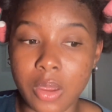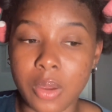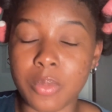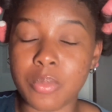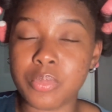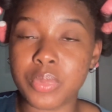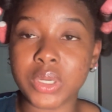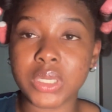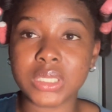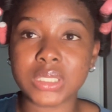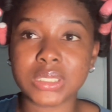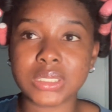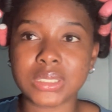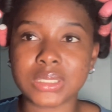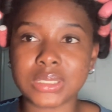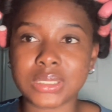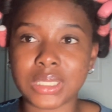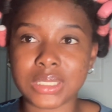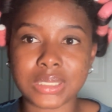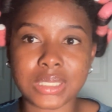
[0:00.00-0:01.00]
But
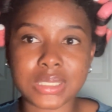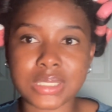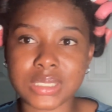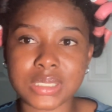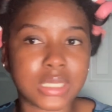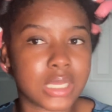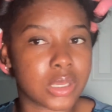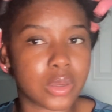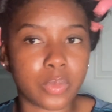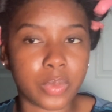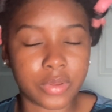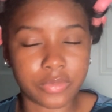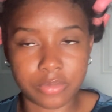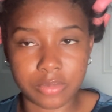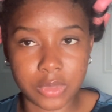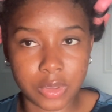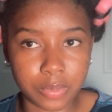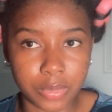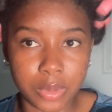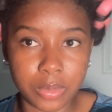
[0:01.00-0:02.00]
that doesn't take away from
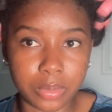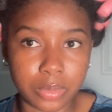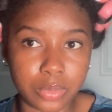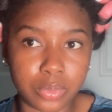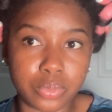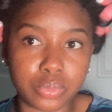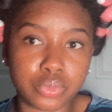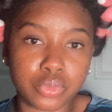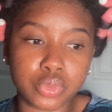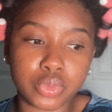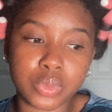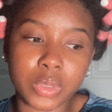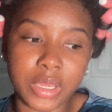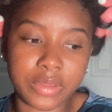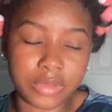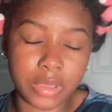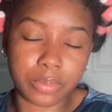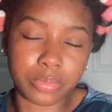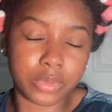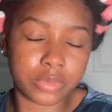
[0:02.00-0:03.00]
the people who do have
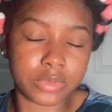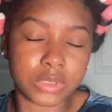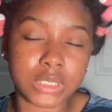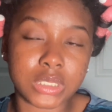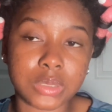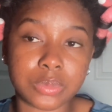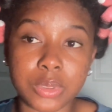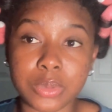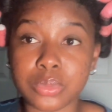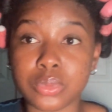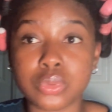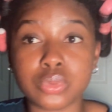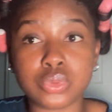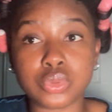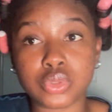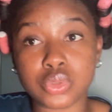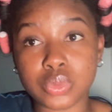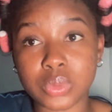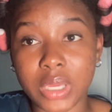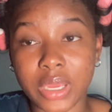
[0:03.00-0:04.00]
that privilege. The people who
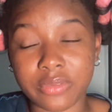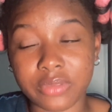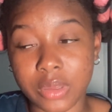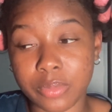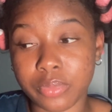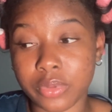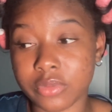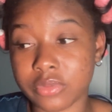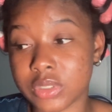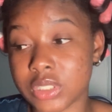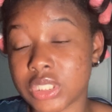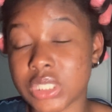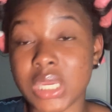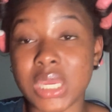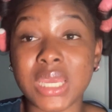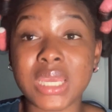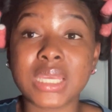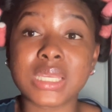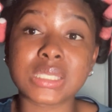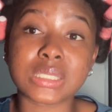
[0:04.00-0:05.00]
do have that privilege,
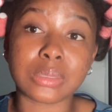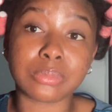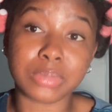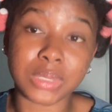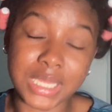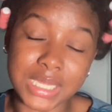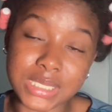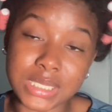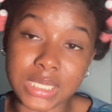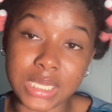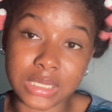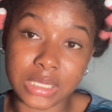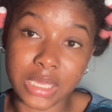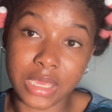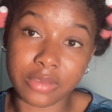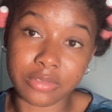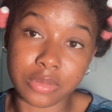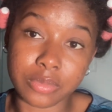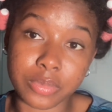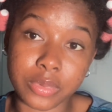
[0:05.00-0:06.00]
it's a blessing that they
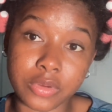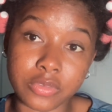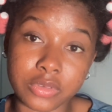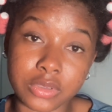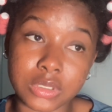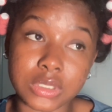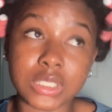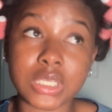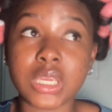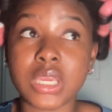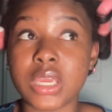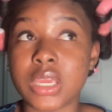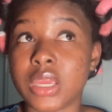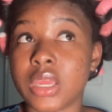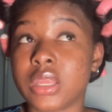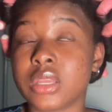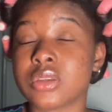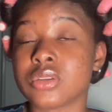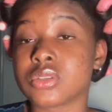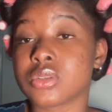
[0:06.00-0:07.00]
have a privilege,
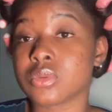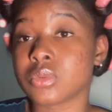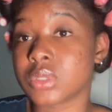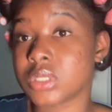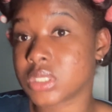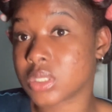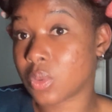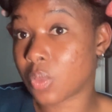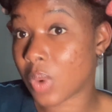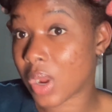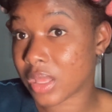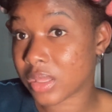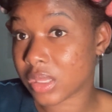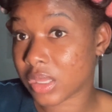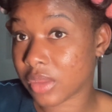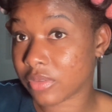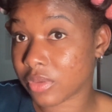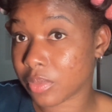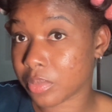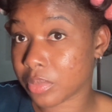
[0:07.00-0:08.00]
and there's a reason why they
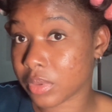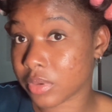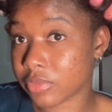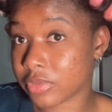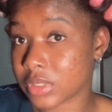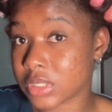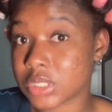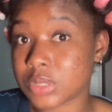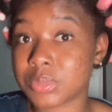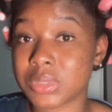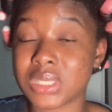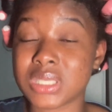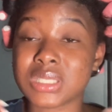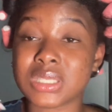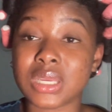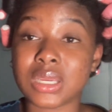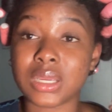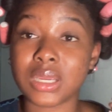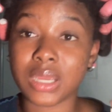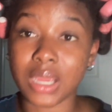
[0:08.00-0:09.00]
have a privilege, because
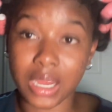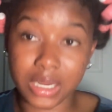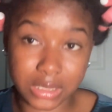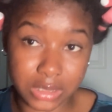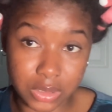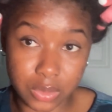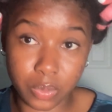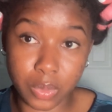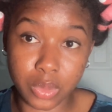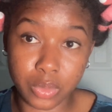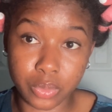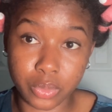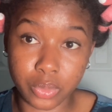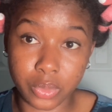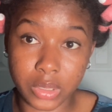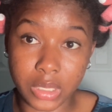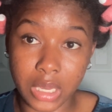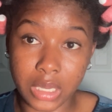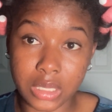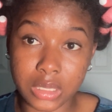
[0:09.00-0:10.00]
God is the one who
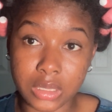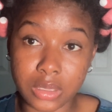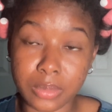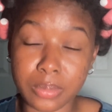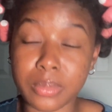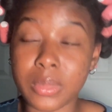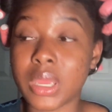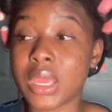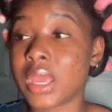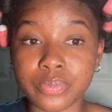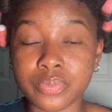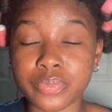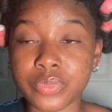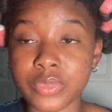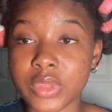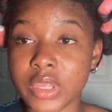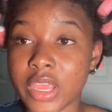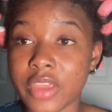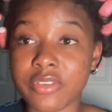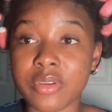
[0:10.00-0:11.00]
created them.
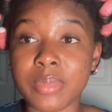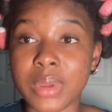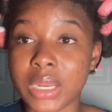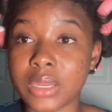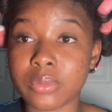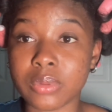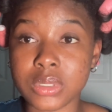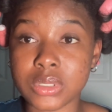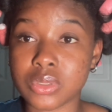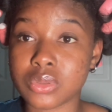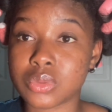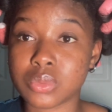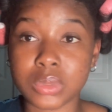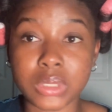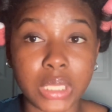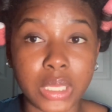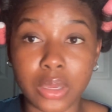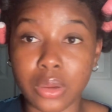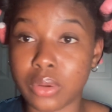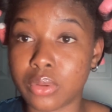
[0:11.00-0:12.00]
Everybody wrestles with
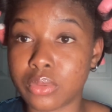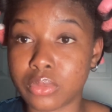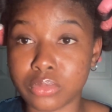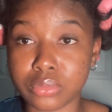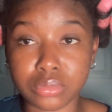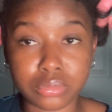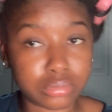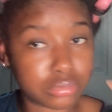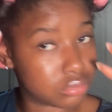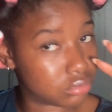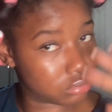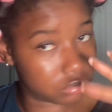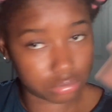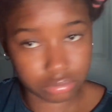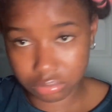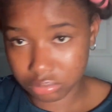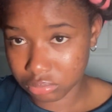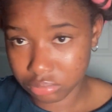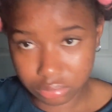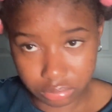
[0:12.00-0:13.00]
their own
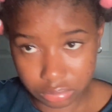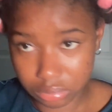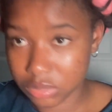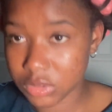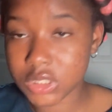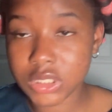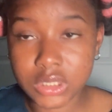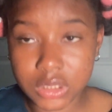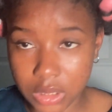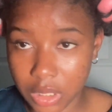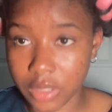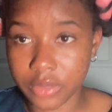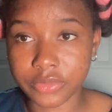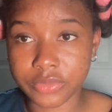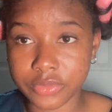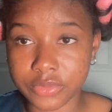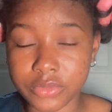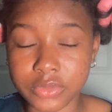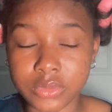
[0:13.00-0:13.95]
stuff.